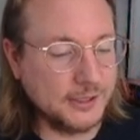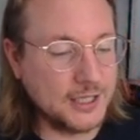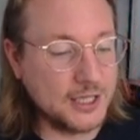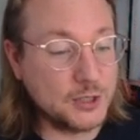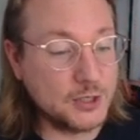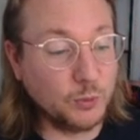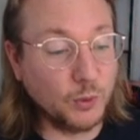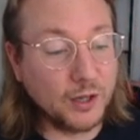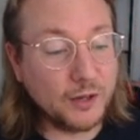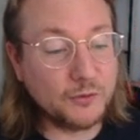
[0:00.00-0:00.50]

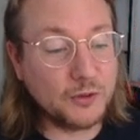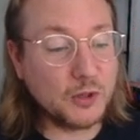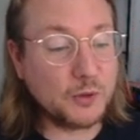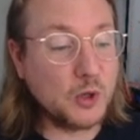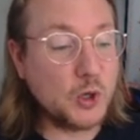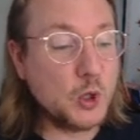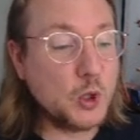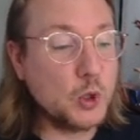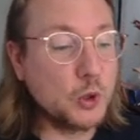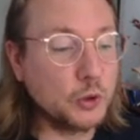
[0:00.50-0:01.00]
It's one of the
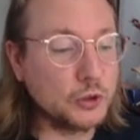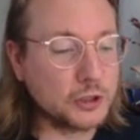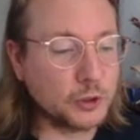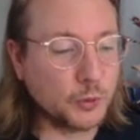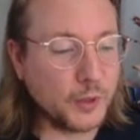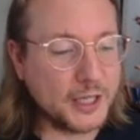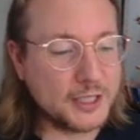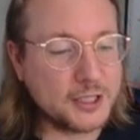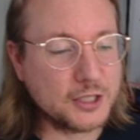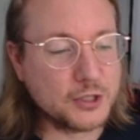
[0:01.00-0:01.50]
cooler
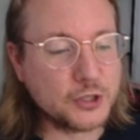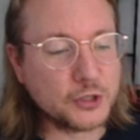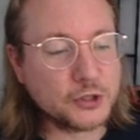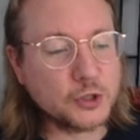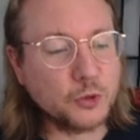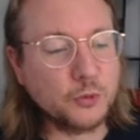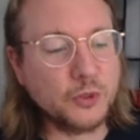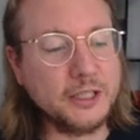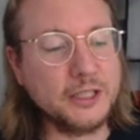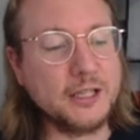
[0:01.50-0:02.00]
ways. It's
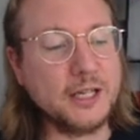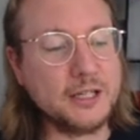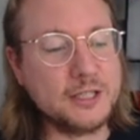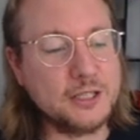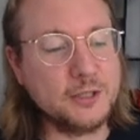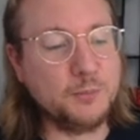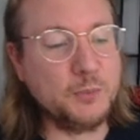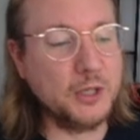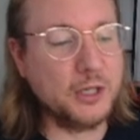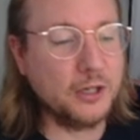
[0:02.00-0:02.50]
also really nice
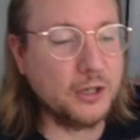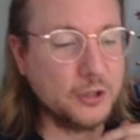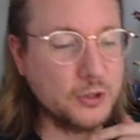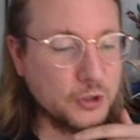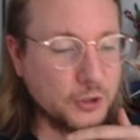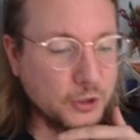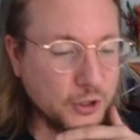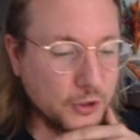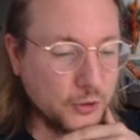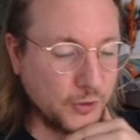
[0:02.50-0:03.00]
to put it on
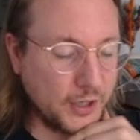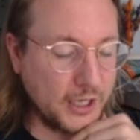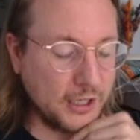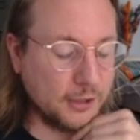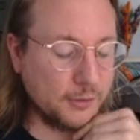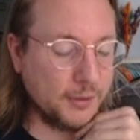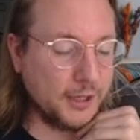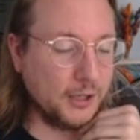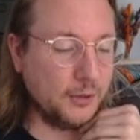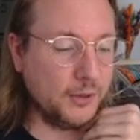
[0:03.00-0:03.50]
your Urk
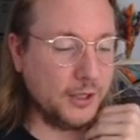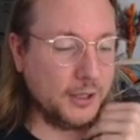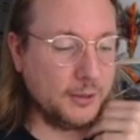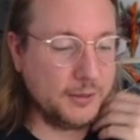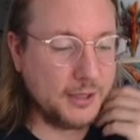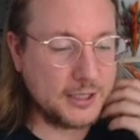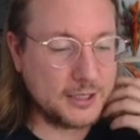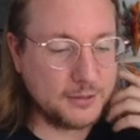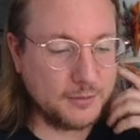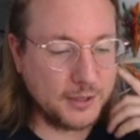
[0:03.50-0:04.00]
Raider, by the way,
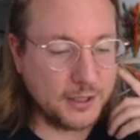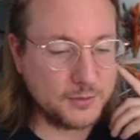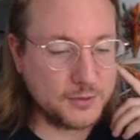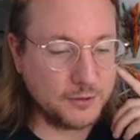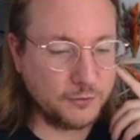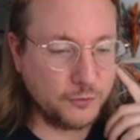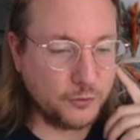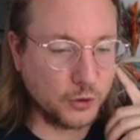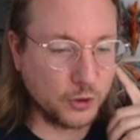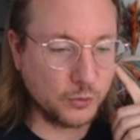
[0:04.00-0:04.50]
because it becomes a
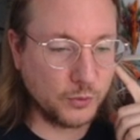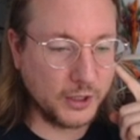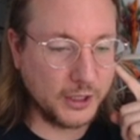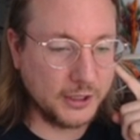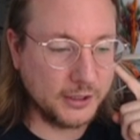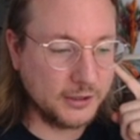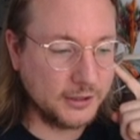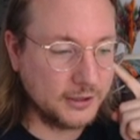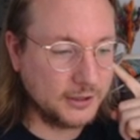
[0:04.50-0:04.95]
4-1.